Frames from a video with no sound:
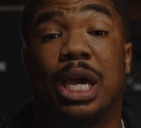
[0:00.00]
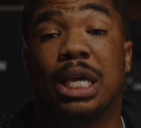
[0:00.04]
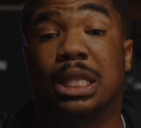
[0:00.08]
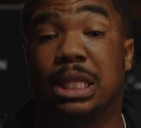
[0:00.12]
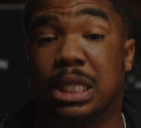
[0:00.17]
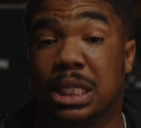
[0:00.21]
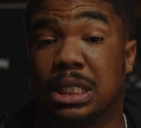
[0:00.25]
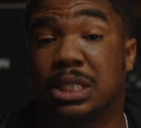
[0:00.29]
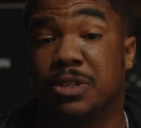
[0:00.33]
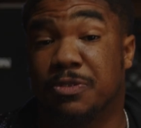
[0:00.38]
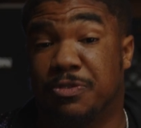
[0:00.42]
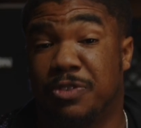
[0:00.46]

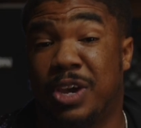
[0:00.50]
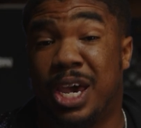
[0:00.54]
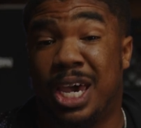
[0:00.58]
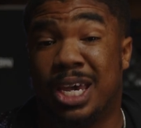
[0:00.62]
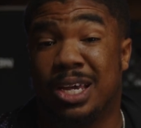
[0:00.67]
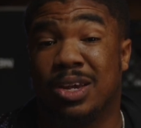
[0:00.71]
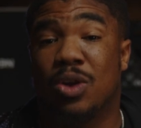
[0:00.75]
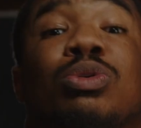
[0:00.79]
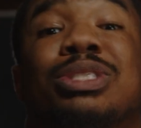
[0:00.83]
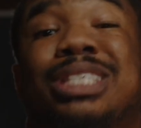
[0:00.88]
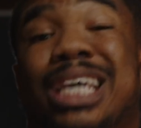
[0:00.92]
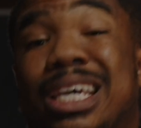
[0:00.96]
this
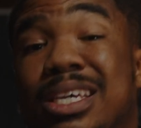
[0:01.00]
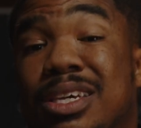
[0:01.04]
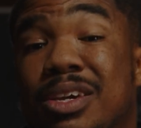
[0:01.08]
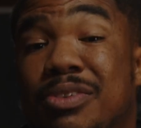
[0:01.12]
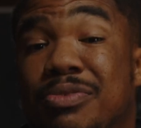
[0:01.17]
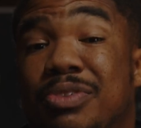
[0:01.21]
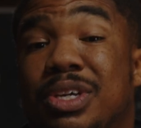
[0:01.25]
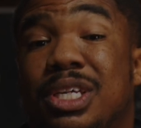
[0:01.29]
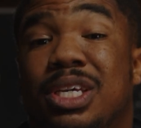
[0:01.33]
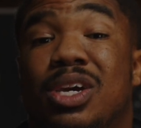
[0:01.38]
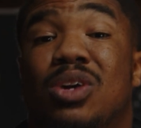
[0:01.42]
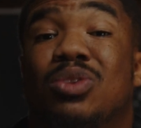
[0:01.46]
effect will take your
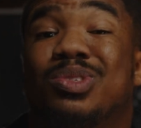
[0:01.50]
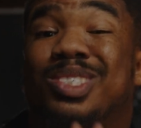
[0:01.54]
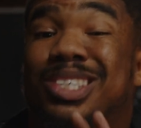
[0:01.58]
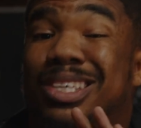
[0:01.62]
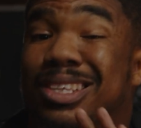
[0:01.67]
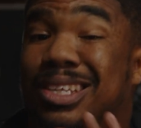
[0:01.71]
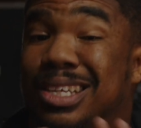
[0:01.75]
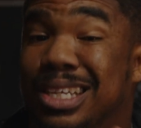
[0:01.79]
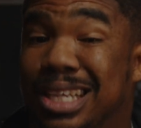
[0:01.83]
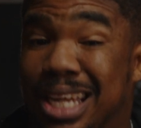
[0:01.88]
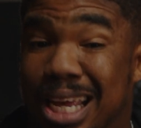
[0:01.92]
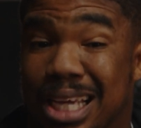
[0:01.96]
video to
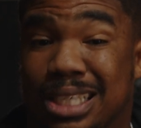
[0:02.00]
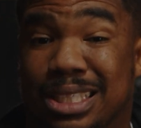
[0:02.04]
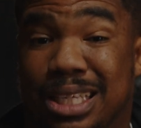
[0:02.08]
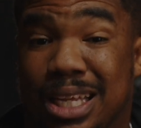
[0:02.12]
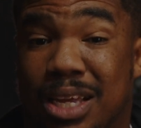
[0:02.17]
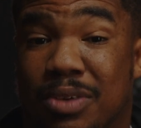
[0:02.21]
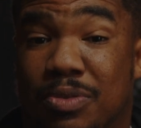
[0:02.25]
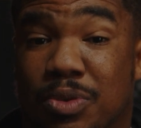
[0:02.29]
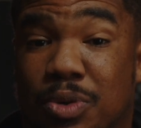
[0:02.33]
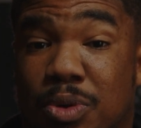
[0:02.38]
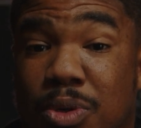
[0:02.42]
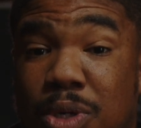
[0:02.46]
the next
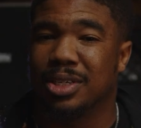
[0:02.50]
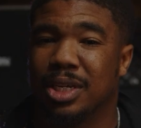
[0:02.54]
level.